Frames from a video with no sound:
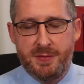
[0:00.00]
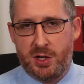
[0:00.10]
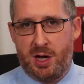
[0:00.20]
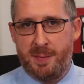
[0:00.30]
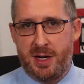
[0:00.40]
leave
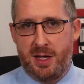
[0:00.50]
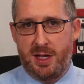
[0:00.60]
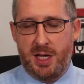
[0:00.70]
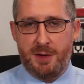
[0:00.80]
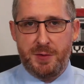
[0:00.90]
a comment.
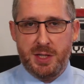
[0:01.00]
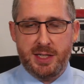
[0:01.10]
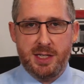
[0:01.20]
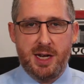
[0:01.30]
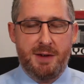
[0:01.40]
If you'd
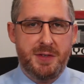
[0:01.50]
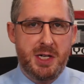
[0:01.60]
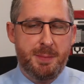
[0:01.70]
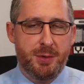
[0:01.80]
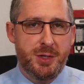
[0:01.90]
like to dive
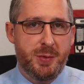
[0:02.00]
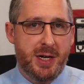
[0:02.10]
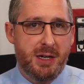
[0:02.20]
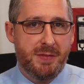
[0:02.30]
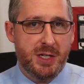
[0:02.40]
deeper into
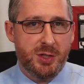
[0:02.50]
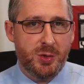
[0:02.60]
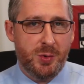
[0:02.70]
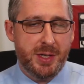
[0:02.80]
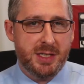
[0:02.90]
any of these
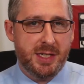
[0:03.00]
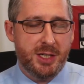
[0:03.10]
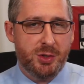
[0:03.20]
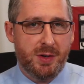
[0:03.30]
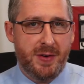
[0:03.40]
stories,
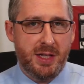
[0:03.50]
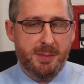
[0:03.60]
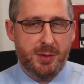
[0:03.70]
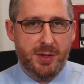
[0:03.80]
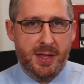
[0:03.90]
links are
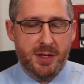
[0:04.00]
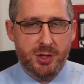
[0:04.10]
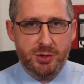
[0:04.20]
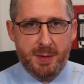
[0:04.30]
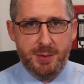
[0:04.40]
available in the
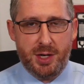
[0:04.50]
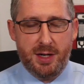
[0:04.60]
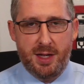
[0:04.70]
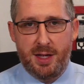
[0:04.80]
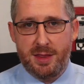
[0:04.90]
description.
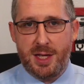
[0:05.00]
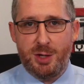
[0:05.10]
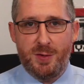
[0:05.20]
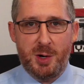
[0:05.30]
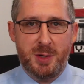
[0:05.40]

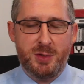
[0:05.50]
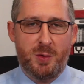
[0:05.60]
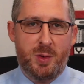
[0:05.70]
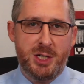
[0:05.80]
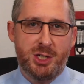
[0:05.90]
Thank you very much
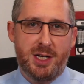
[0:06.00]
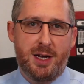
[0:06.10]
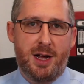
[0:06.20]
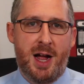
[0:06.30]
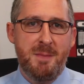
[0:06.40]
for
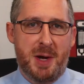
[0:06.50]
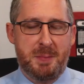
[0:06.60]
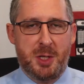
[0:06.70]
watching. I'm Mike